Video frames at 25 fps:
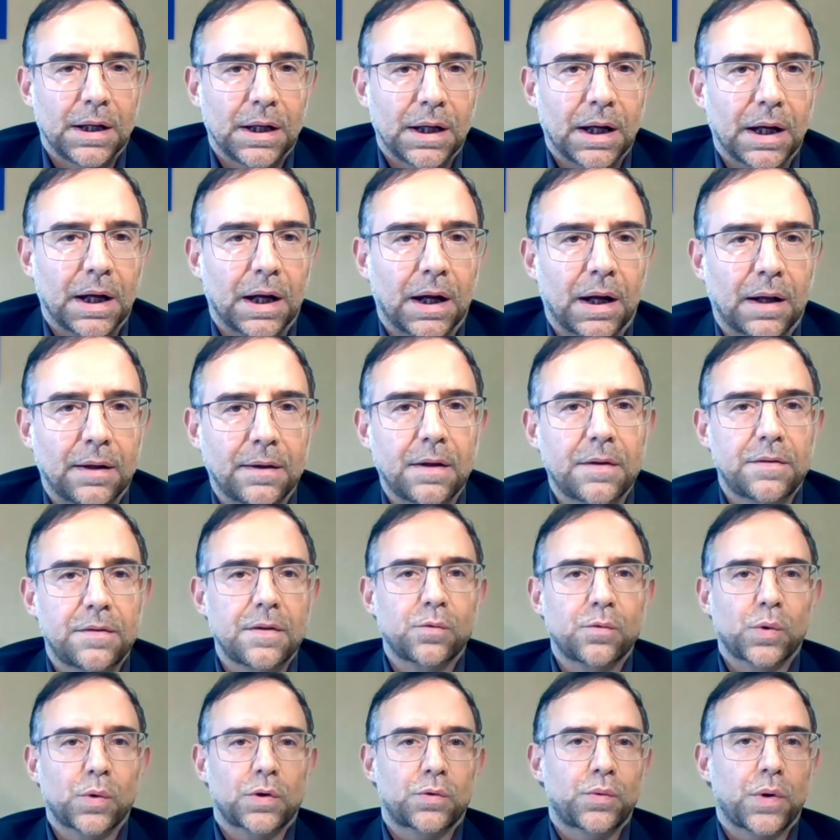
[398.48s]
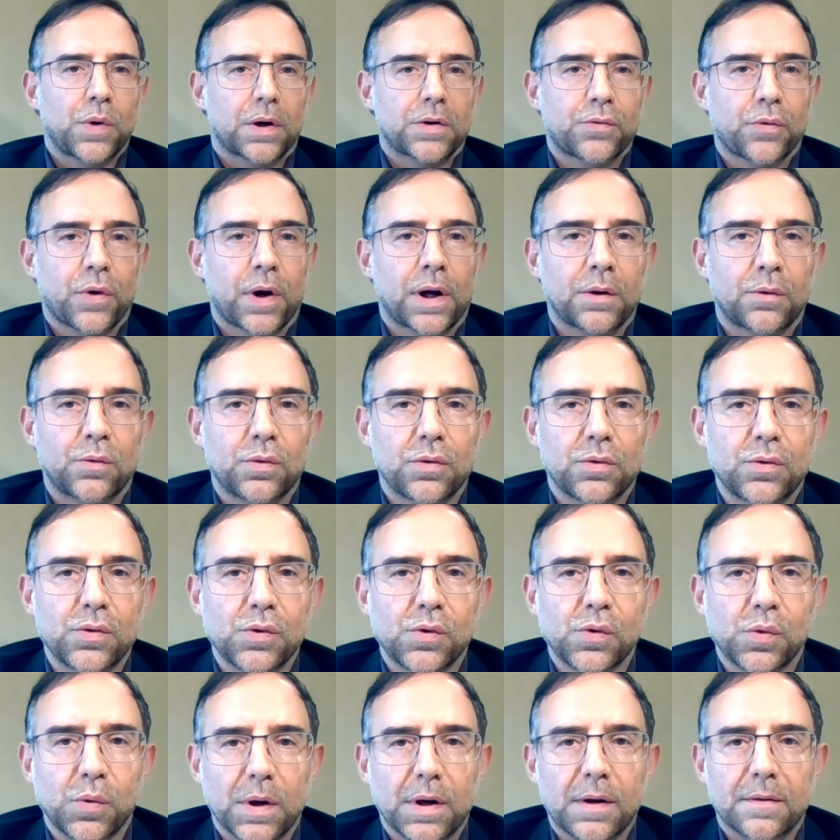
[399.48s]
and this is what we are trying to
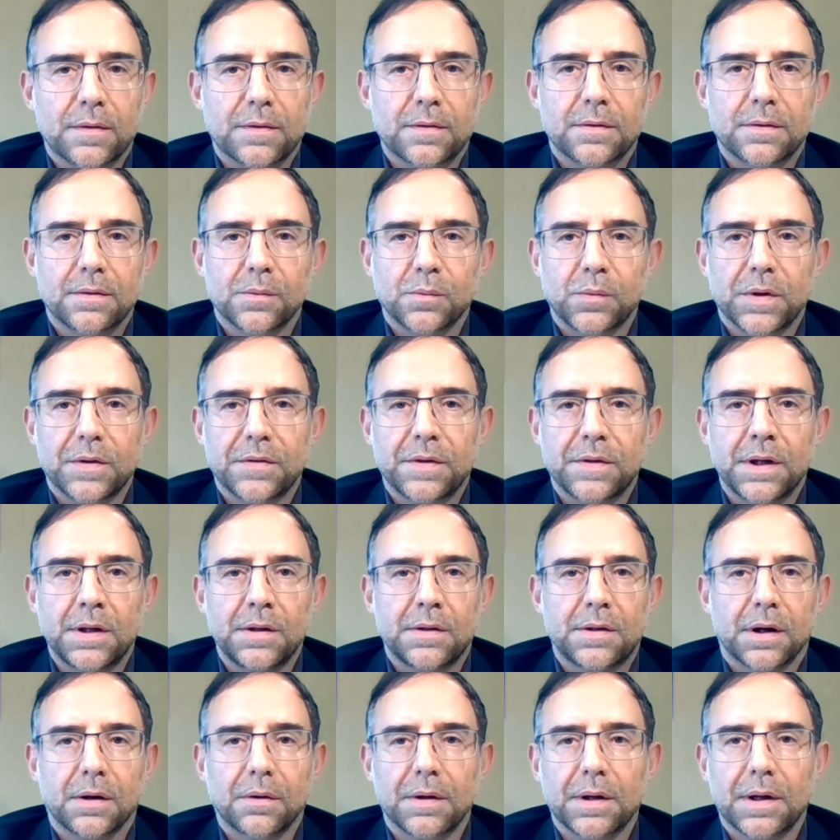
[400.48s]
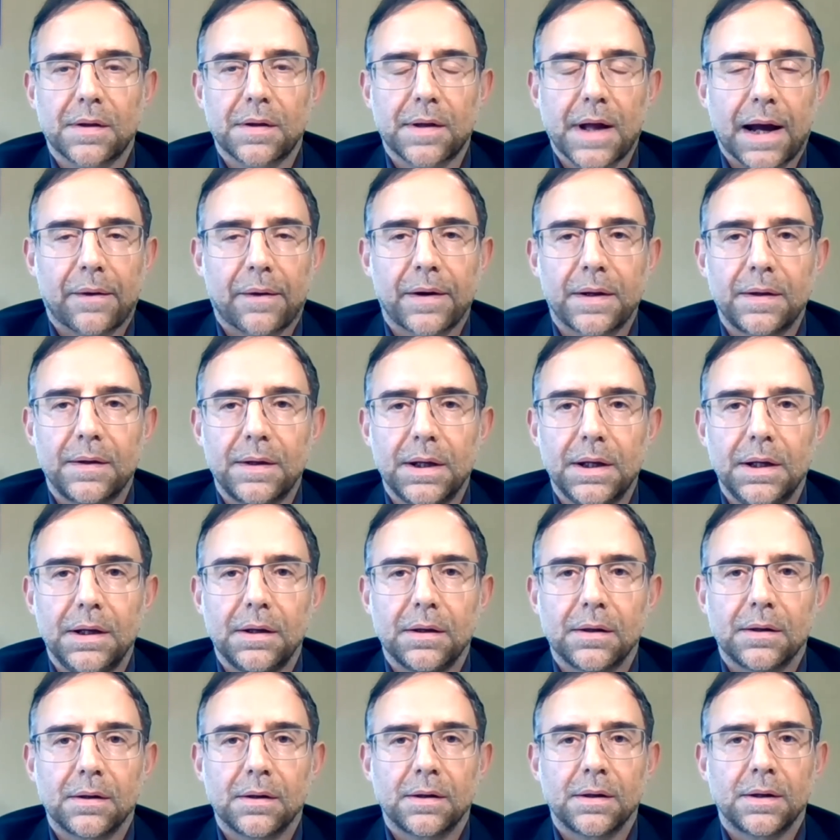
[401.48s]
do with the integrated
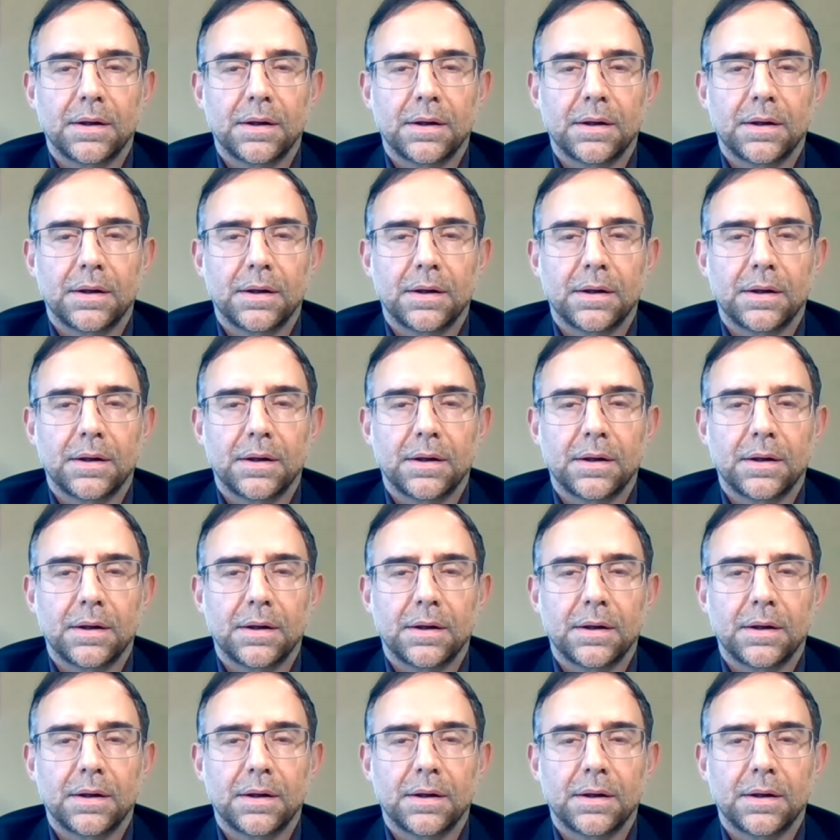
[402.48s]
R&D.